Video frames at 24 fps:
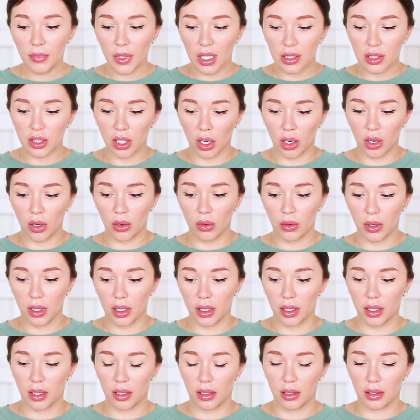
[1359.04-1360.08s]
so
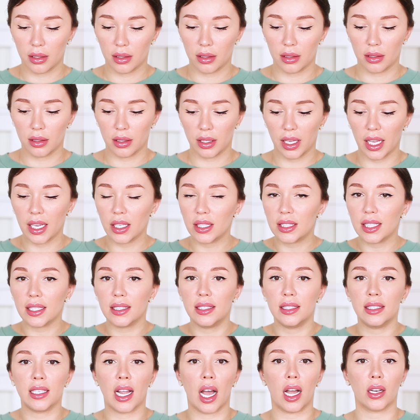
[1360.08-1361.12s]
it did
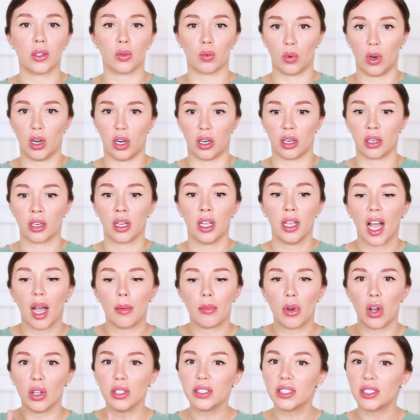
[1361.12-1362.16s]
not work. I'm
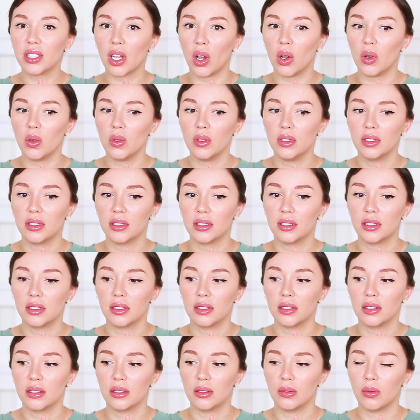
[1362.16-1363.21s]
also,
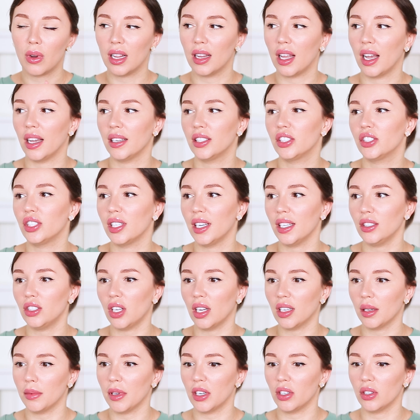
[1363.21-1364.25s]
well, should I
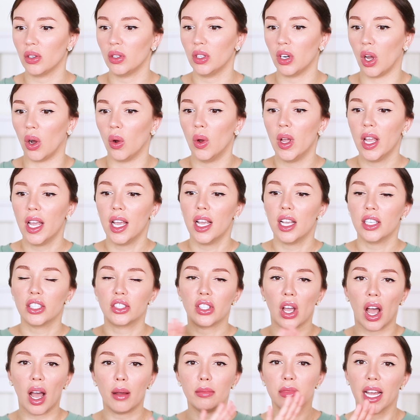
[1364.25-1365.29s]
talk about it or no?
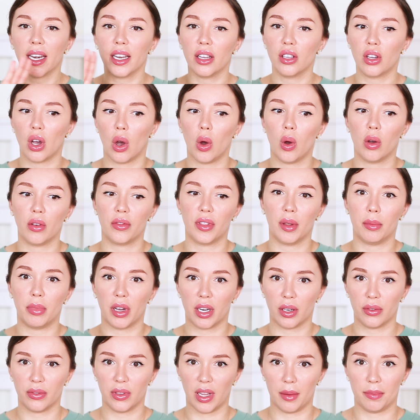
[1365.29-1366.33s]
So I'm letting go of the
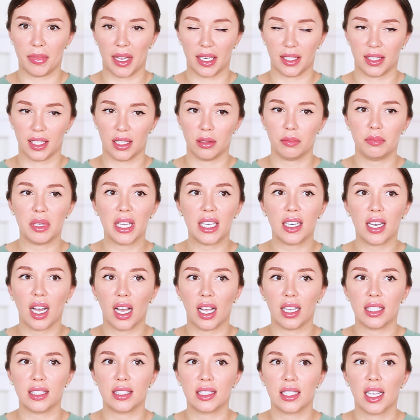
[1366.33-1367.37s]
butterfly pendant
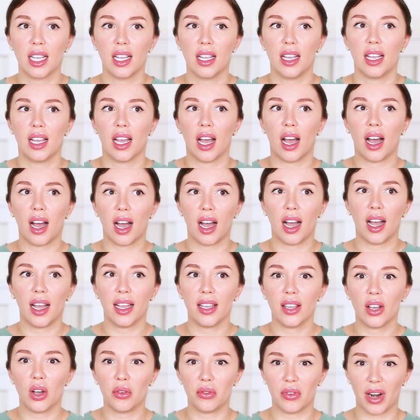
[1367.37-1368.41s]
because
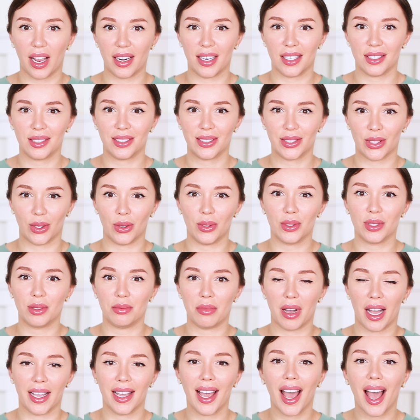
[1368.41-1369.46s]
I already sold
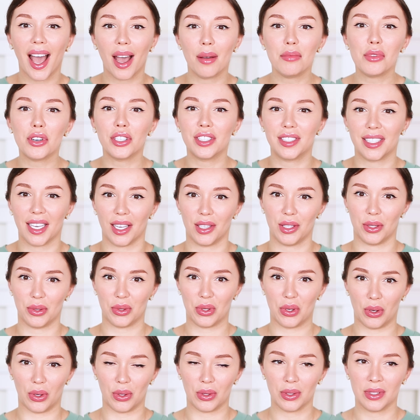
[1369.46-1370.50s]
my hammered yellow
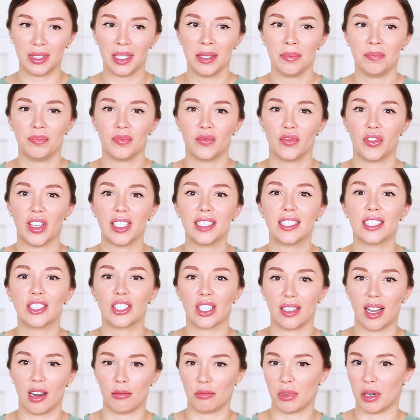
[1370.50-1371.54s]
gold vintage
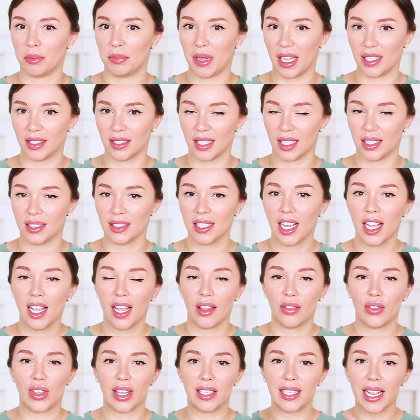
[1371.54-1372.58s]
Alhambra pendant.
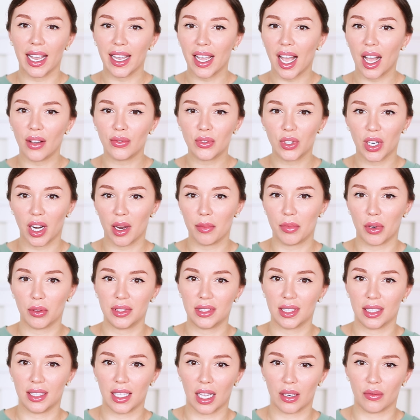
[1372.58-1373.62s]
The day after I
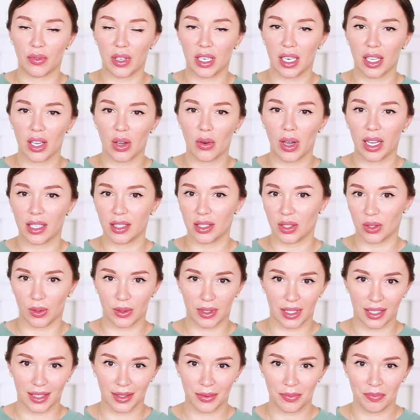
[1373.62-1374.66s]
posted that video, I
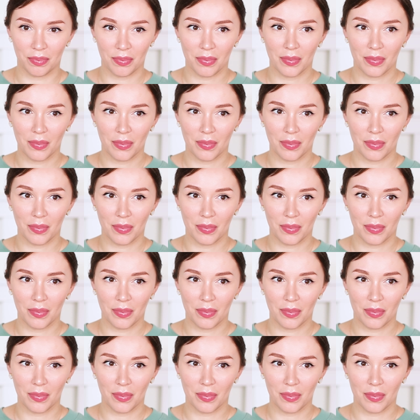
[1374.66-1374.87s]
sold it.